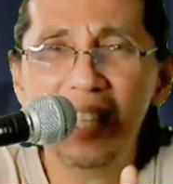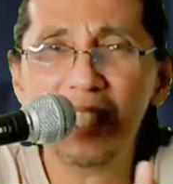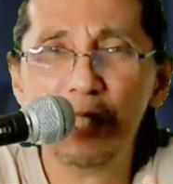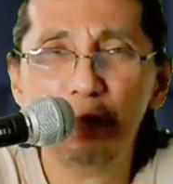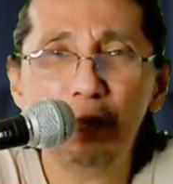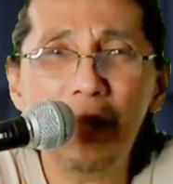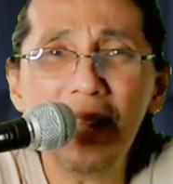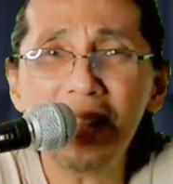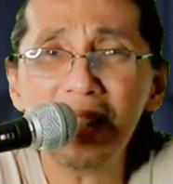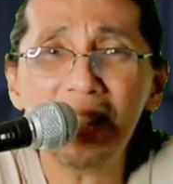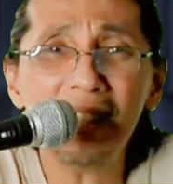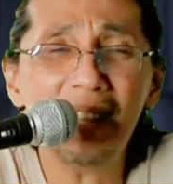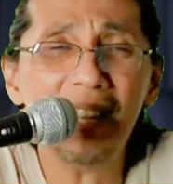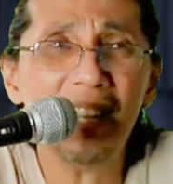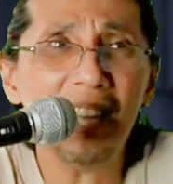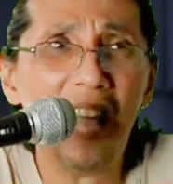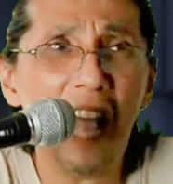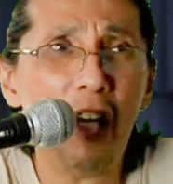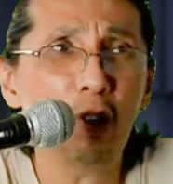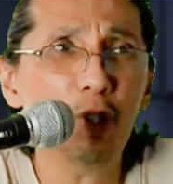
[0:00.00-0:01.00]
It's
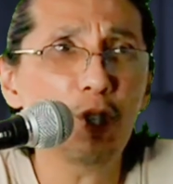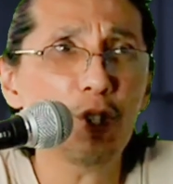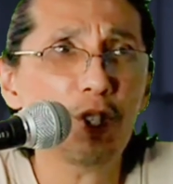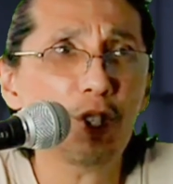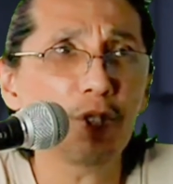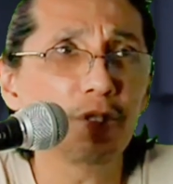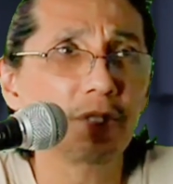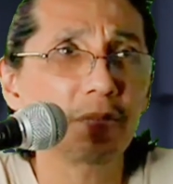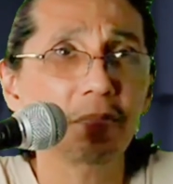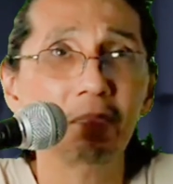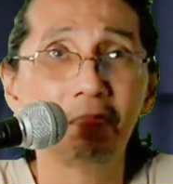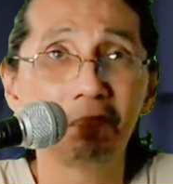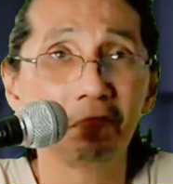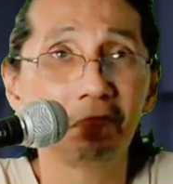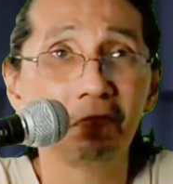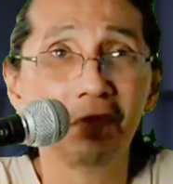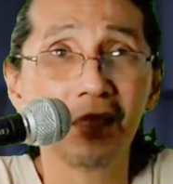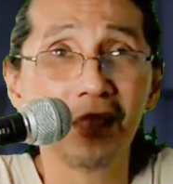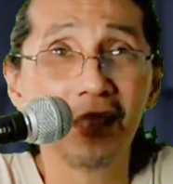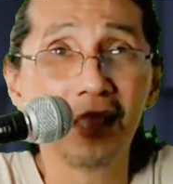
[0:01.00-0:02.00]
basically how you should
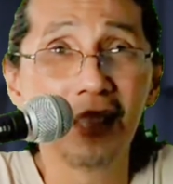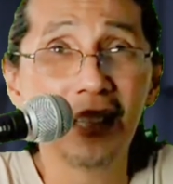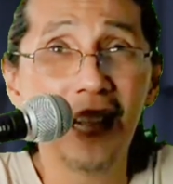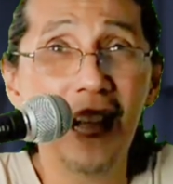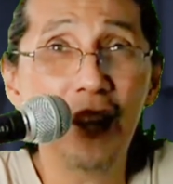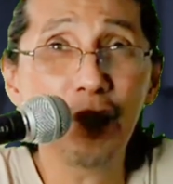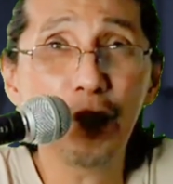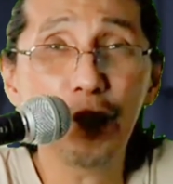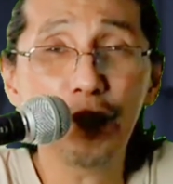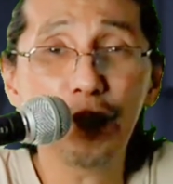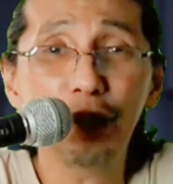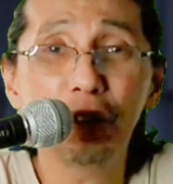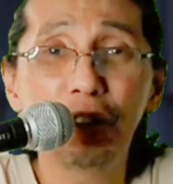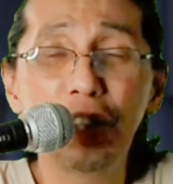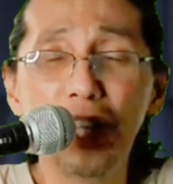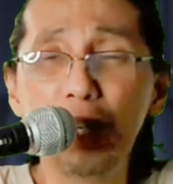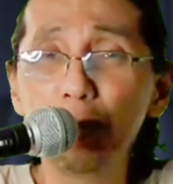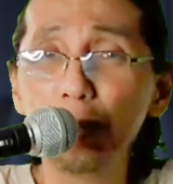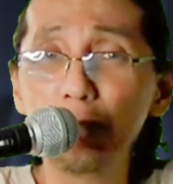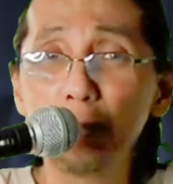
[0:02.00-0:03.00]
how you should
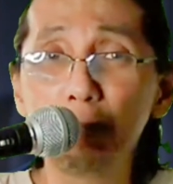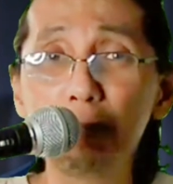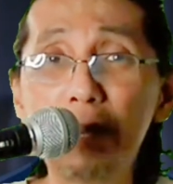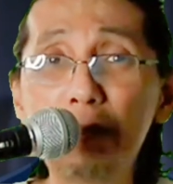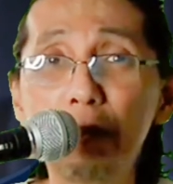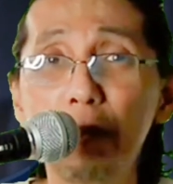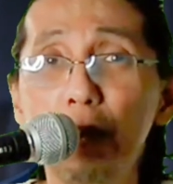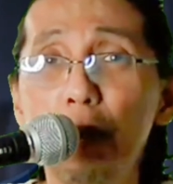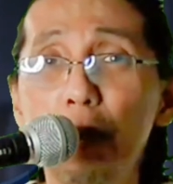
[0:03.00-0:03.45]
deal with the people